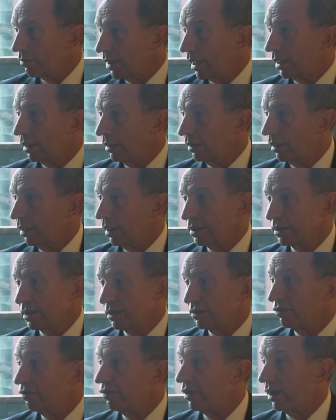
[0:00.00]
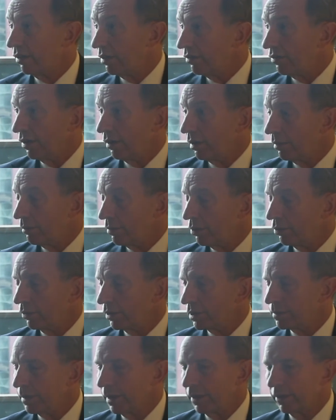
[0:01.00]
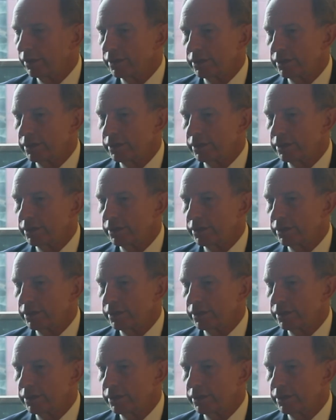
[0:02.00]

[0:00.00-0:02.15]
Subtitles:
recognized as very, very important as part of the